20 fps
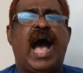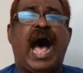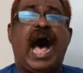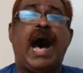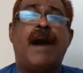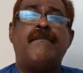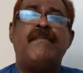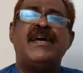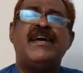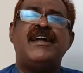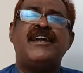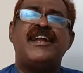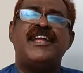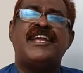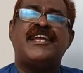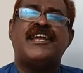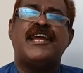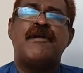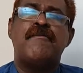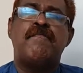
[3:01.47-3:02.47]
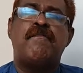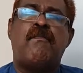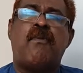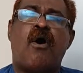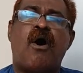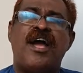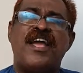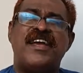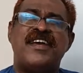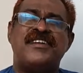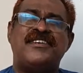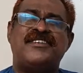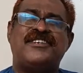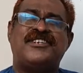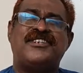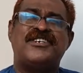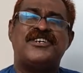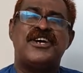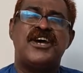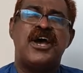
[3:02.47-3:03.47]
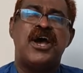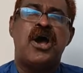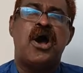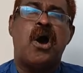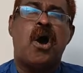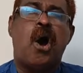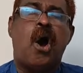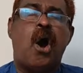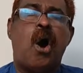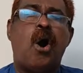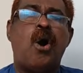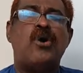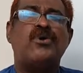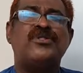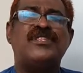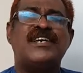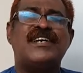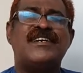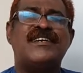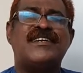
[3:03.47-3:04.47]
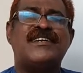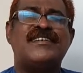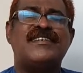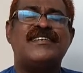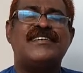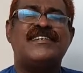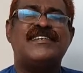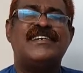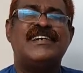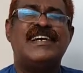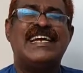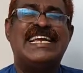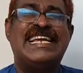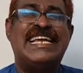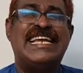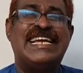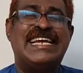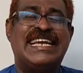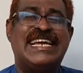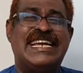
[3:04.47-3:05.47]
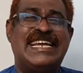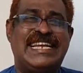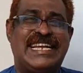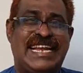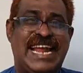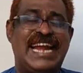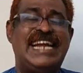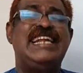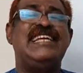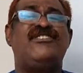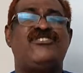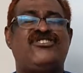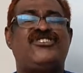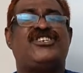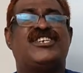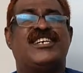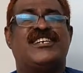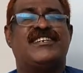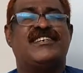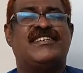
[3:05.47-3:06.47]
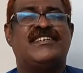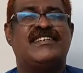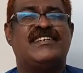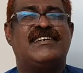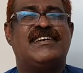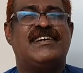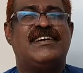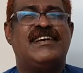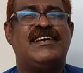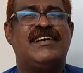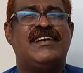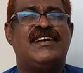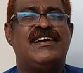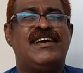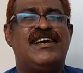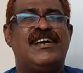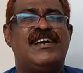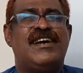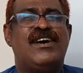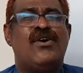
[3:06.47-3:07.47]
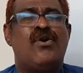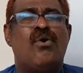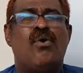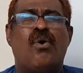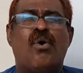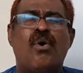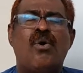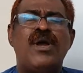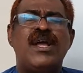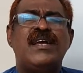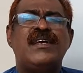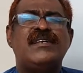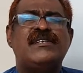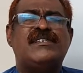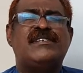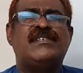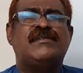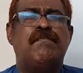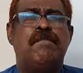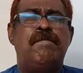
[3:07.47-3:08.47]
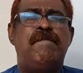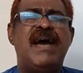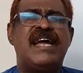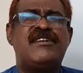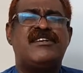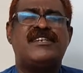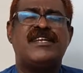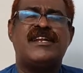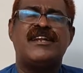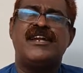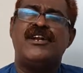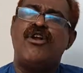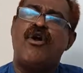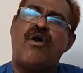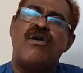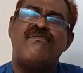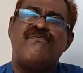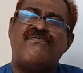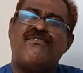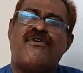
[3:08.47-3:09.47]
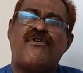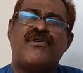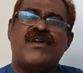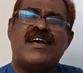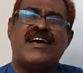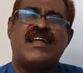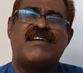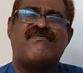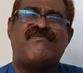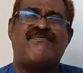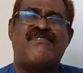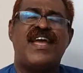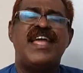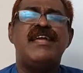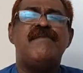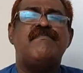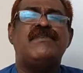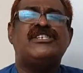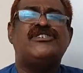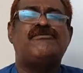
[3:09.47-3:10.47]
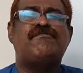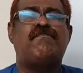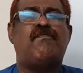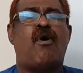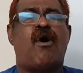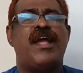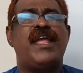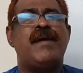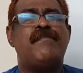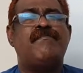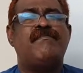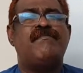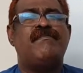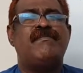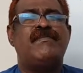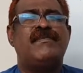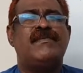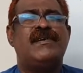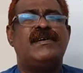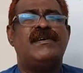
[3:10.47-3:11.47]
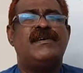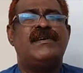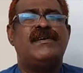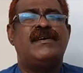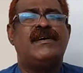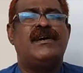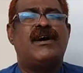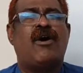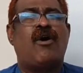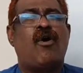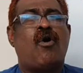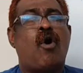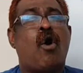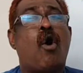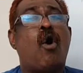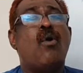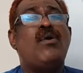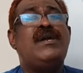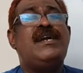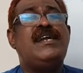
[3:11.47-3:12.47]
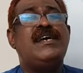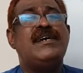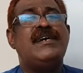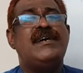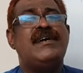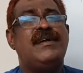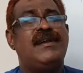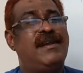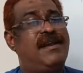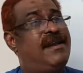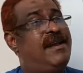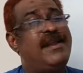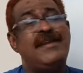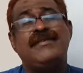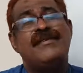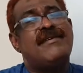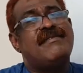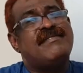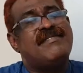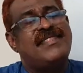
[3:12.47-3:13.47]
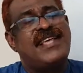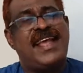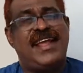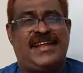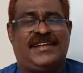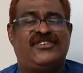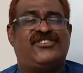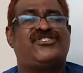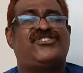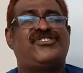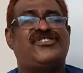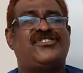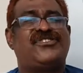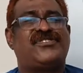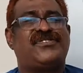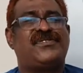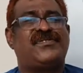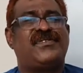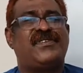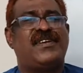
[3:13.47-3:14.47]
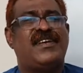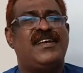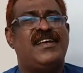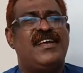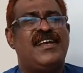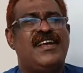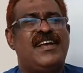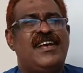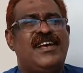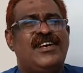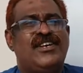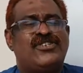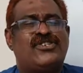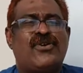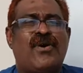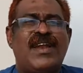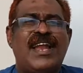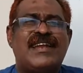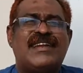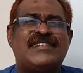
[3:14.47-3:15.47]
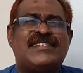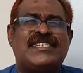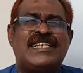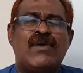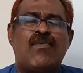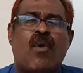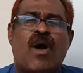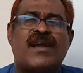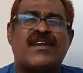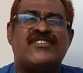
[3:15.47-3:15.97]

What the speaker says: American poet, author, editor, who is better known for her famous poem called Little Things. So let us see